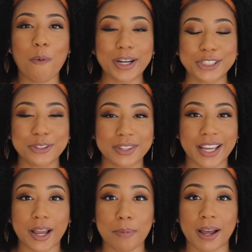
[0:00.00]
what you
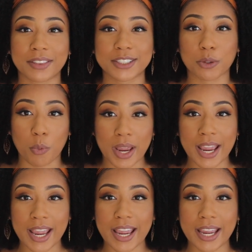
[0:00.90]
think about this
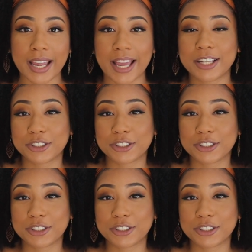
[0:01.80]
wig.